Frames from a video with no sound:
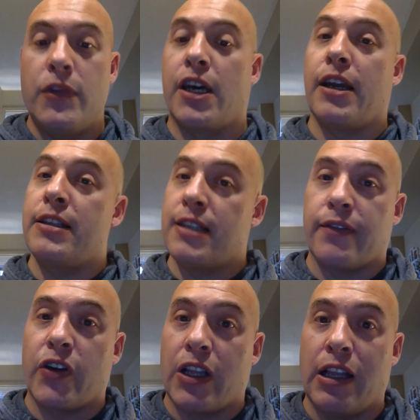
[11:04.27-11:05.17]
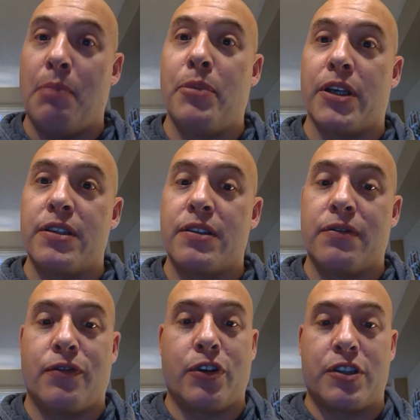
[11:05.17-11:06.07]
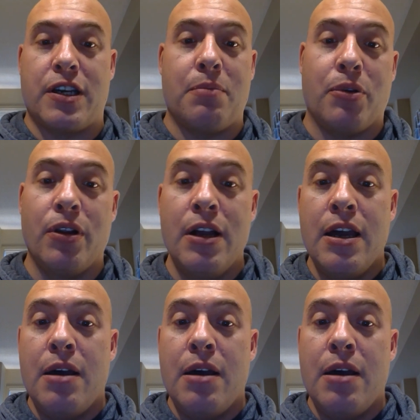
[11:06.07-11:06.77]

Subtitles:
The Knights of Columbus, for example,